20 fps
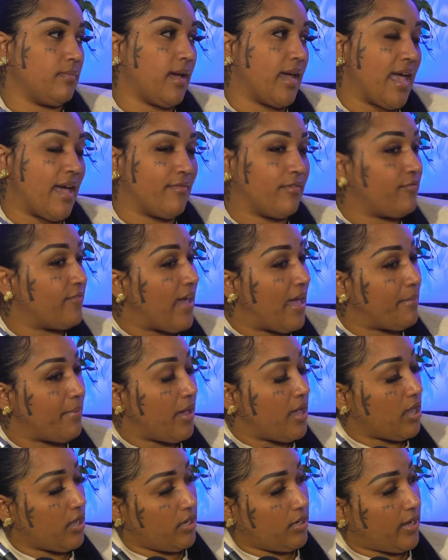might have a fat
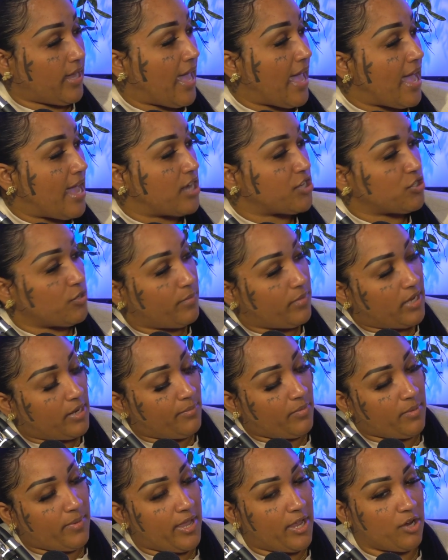pocket of cash or be
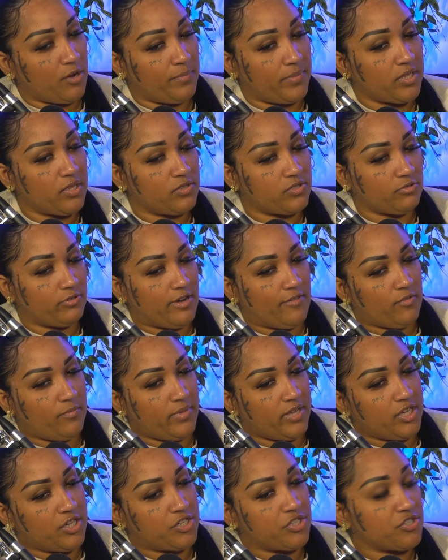able to pay your bills or whatever,
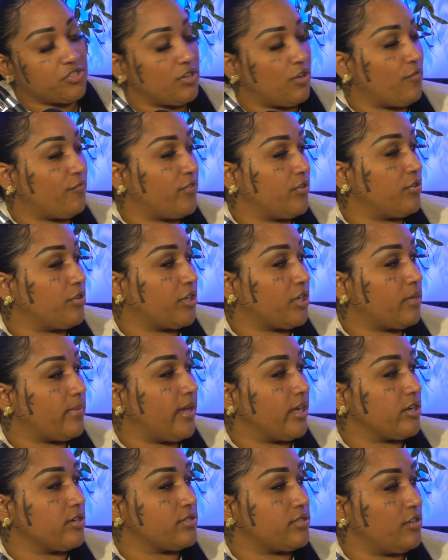but you just don't feel good
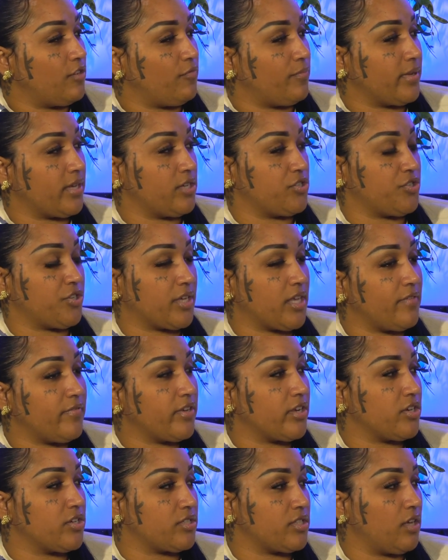about yourself because you're
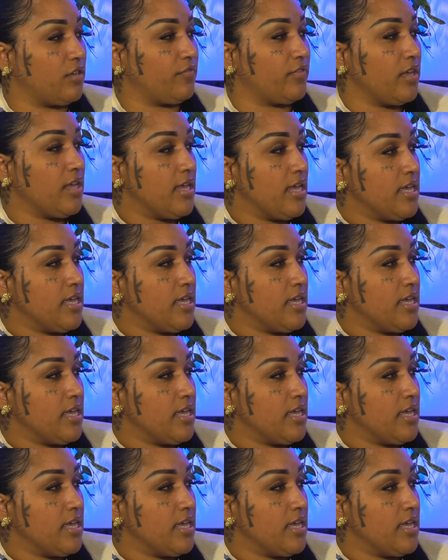giving yourself